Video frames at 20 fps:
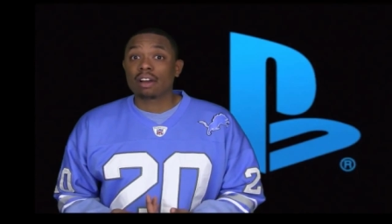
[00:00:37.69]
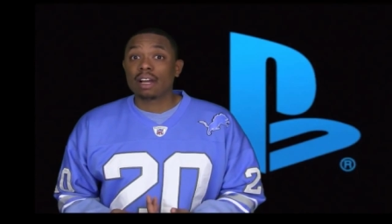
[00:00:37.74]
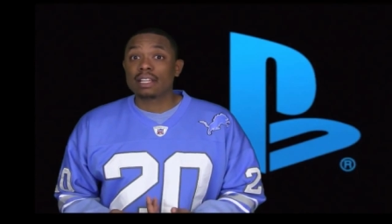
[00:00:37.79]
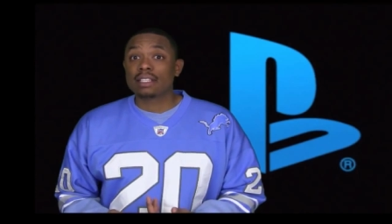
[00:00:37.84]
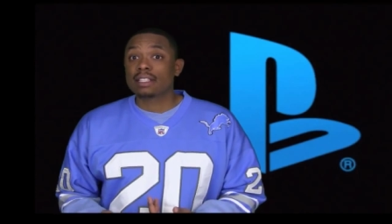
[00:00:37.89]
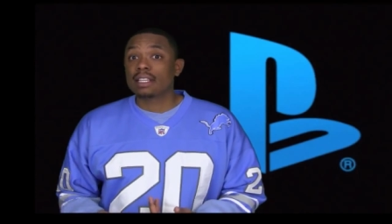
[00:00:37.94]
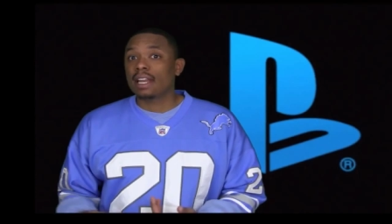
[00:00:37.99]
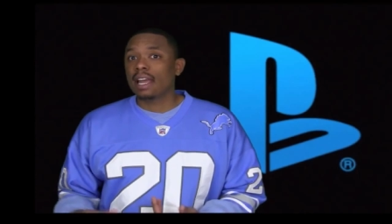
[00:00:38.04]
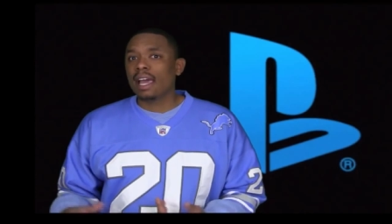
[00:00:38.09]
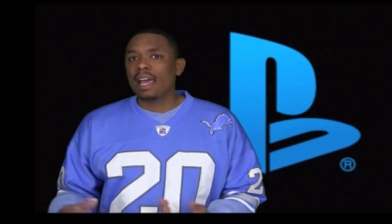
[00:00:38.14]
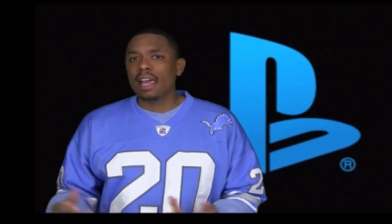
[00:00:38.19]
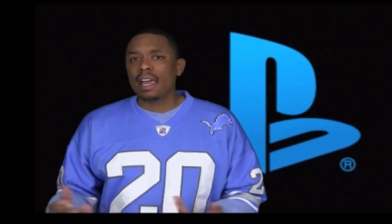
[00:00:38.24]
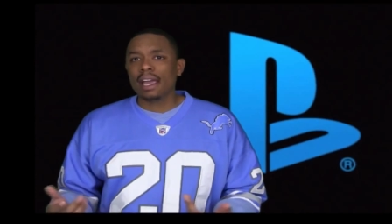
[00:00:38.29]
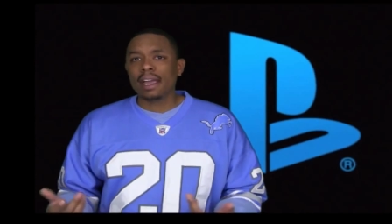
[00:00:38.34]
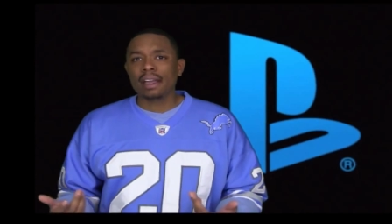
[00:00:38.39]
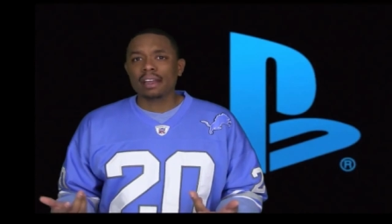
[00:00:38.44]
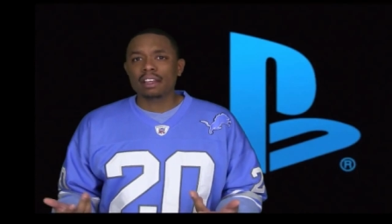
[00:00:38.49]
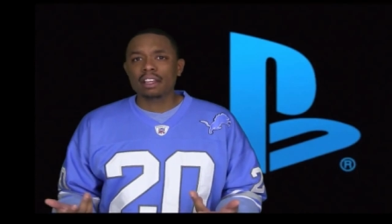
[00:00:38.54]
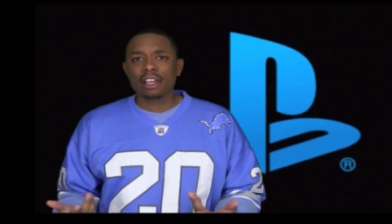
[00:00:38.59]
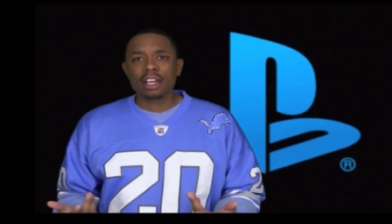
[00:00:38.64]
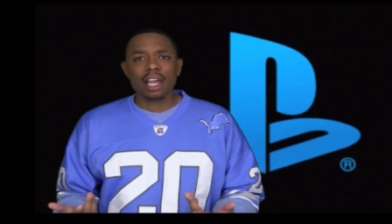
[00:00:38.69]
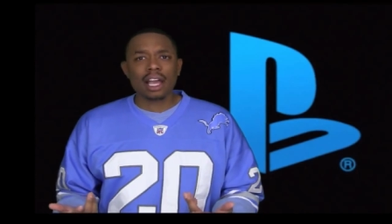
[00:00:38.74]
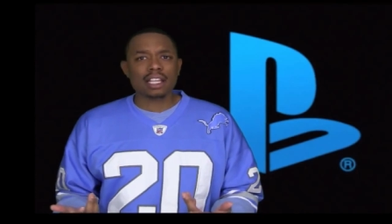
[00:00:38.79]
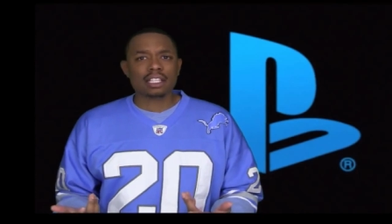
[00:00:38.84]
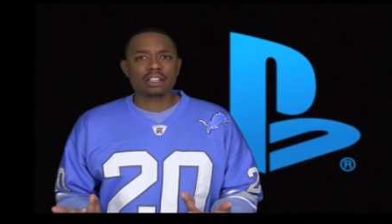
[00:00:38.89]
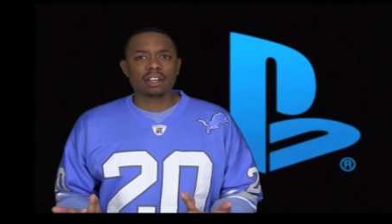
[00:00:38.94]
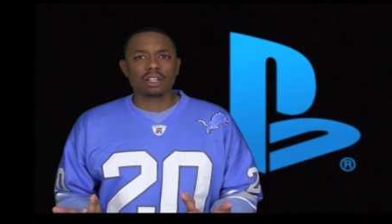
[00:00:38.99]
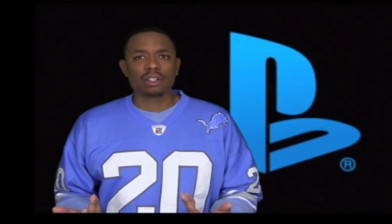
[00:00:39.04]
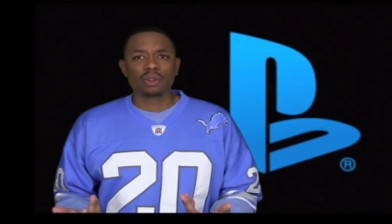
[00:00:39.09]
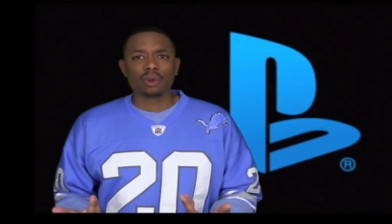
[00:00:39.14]
I said, "Hey, you
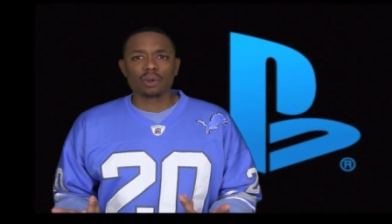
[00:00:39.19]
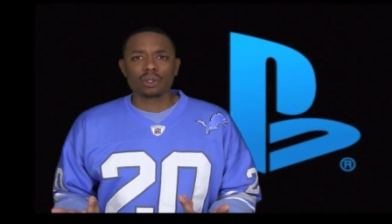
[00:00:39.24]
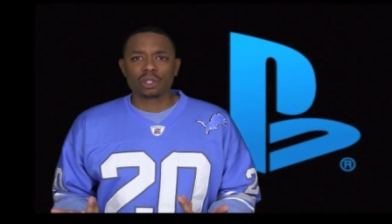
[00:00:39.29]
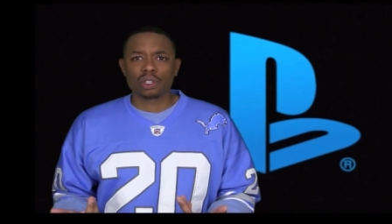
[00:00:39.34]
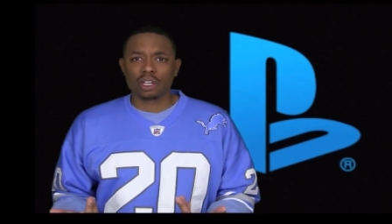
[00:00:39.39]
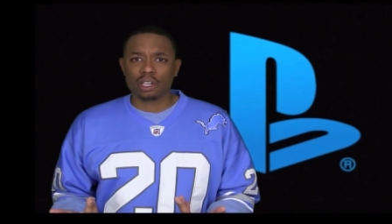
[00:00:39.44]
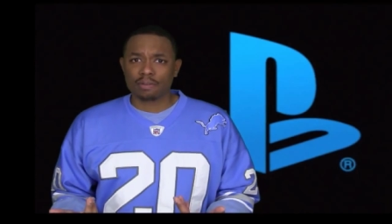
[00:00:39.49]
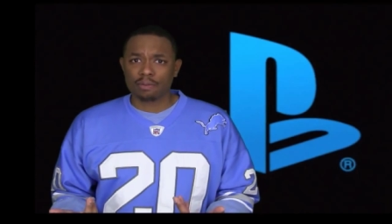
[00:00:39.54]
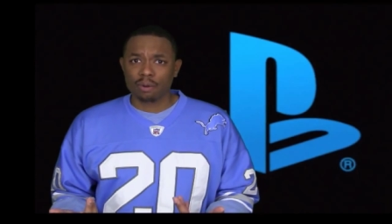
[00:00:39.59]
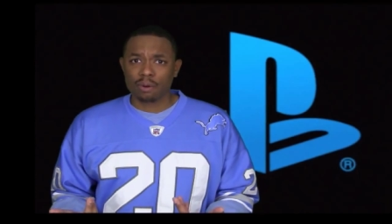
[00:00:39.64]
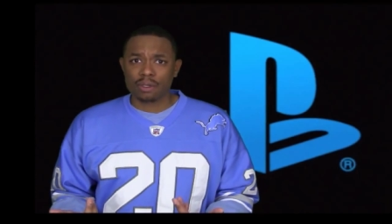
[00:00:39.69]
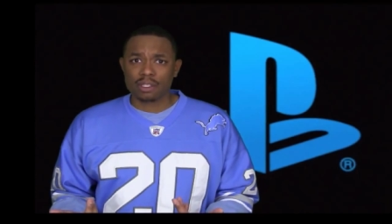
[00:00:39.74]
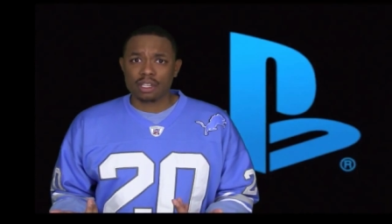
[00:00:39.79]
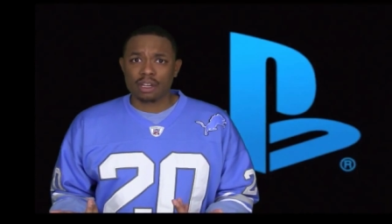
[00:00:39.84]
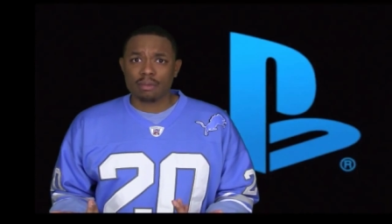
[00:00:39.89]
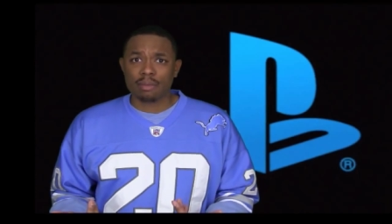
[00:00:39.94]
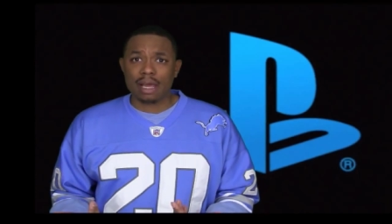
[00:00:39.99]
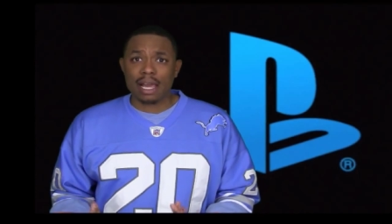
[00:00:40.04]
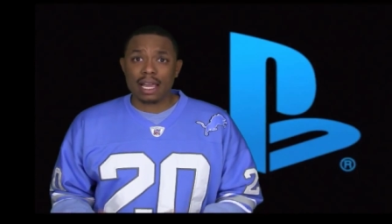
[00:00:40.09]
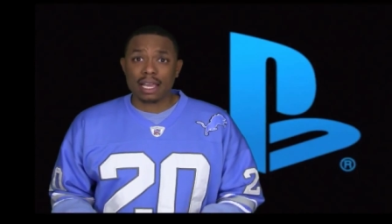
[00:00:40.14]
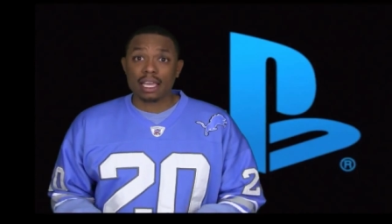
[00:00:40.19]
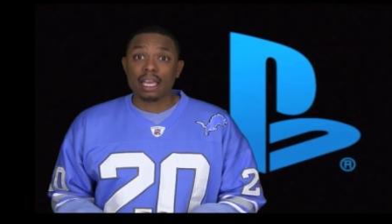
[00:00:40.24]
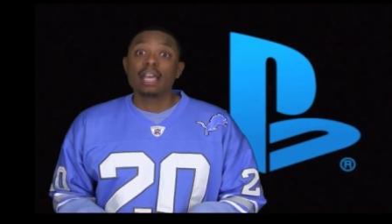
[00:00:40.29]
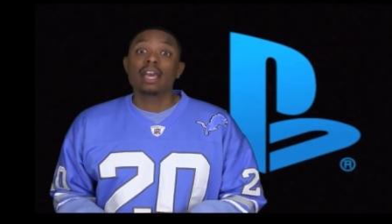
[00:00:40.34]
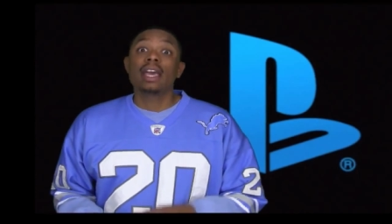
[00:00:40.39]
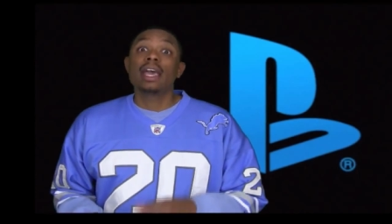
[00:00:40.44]
guys got DualShock 4s in the back."